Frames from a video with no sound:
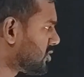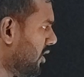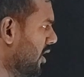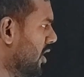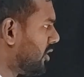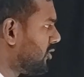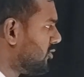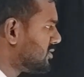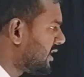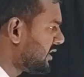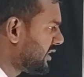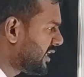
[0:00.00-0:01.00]
so
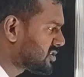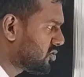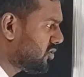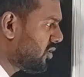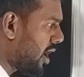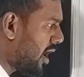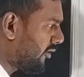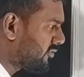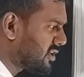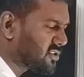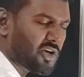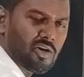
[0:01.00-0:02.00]
using these two,
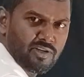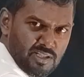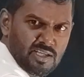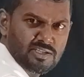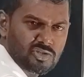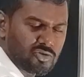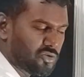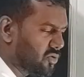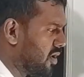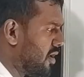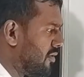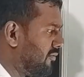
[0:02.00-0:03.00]
after solving these
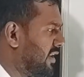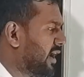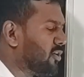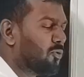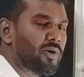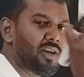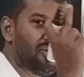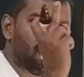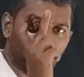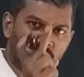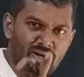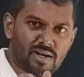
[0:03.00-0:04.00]
two, we'll get only
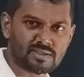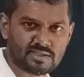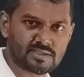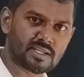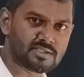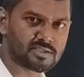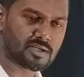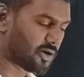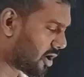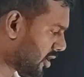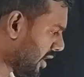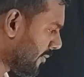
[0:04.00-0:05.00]
one resistance.
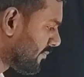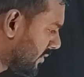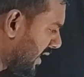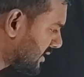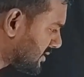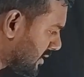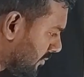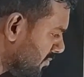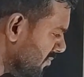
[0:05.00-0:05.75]
Okay, next,